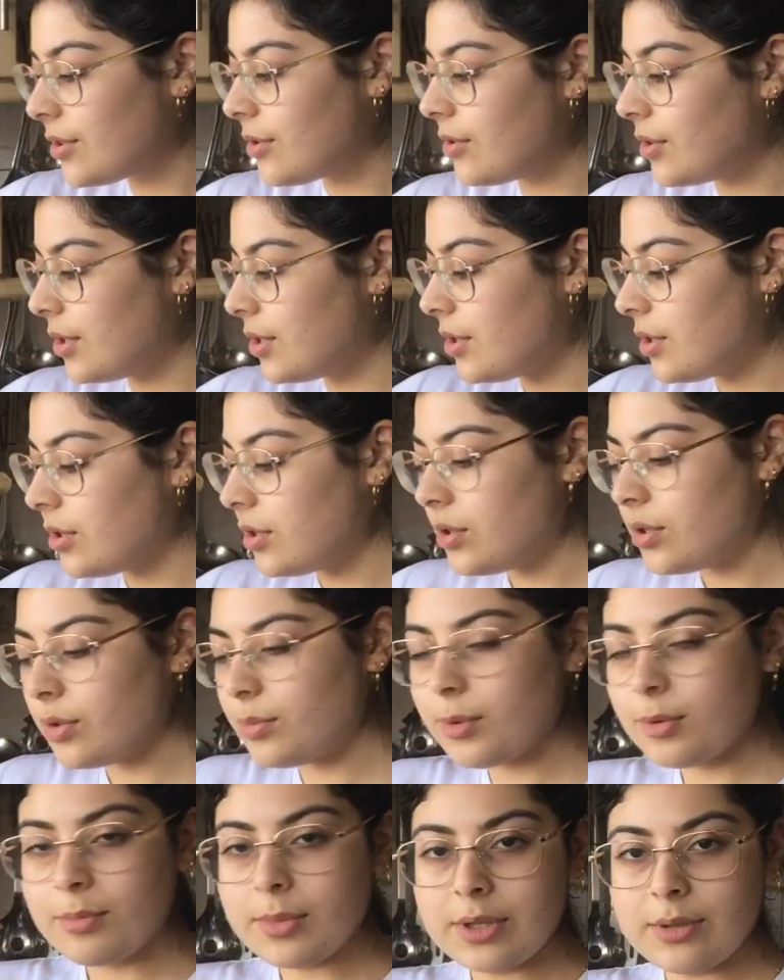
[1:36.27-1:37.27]
So it's
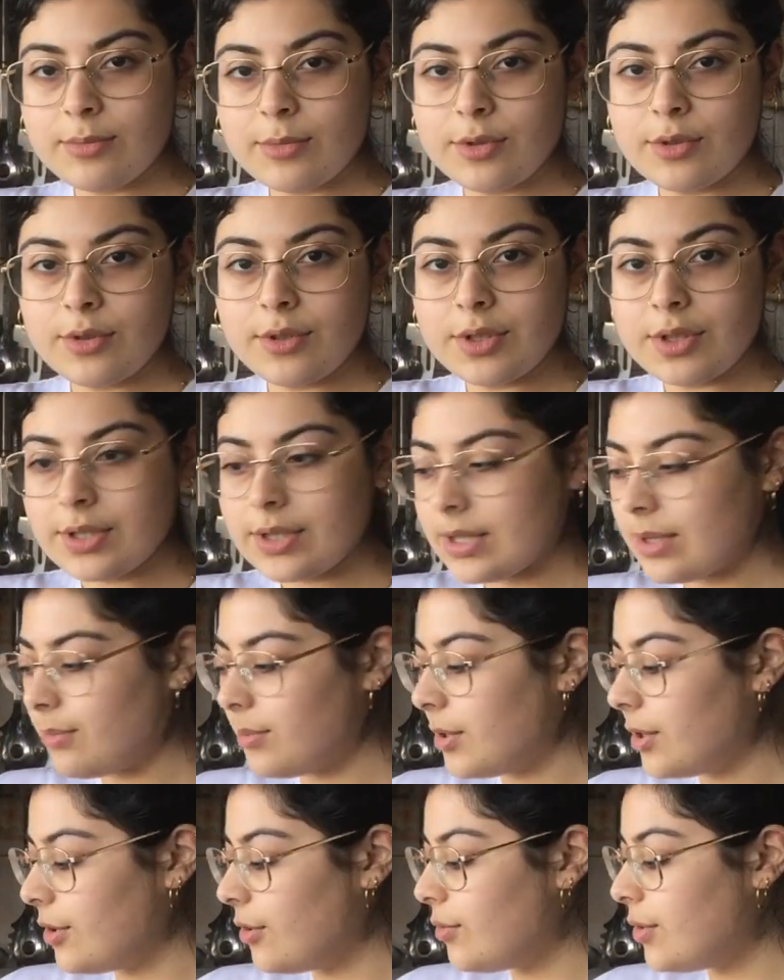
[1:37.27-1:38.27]
super minimal,
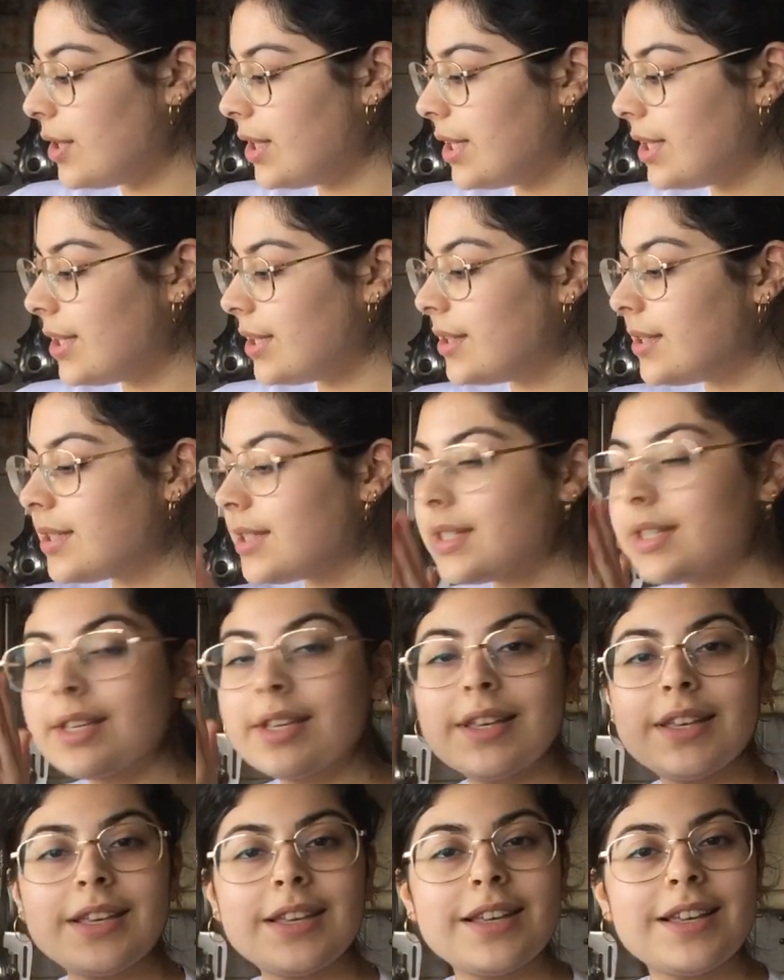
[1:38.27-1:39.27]
simple ingredients.
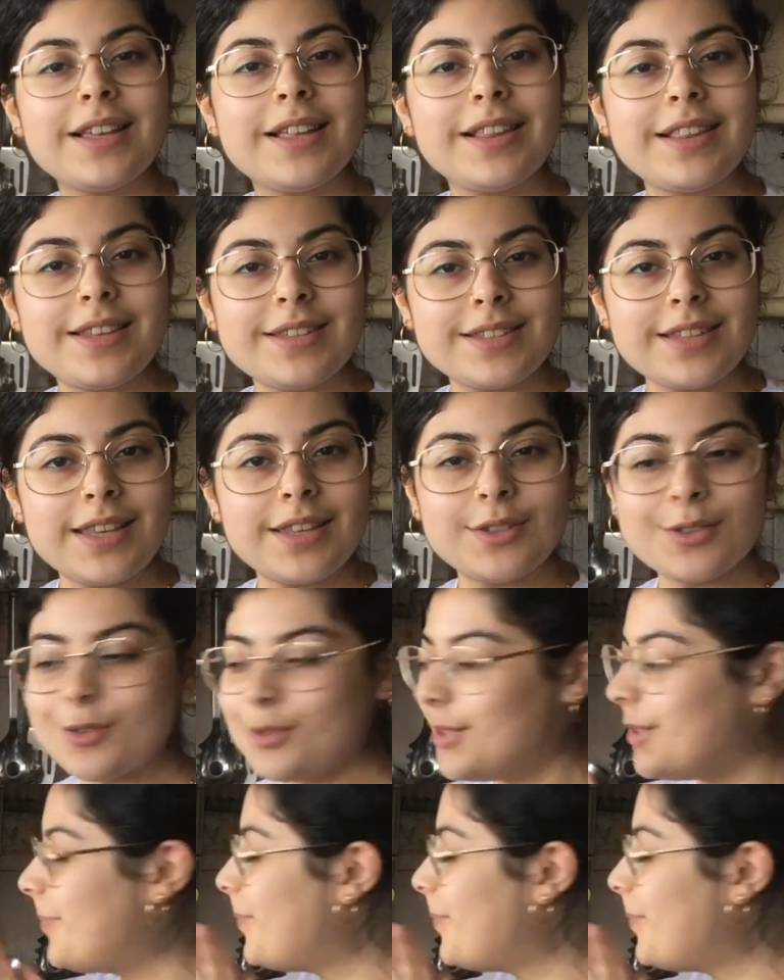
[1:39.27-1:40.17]
Let's get into it. Like I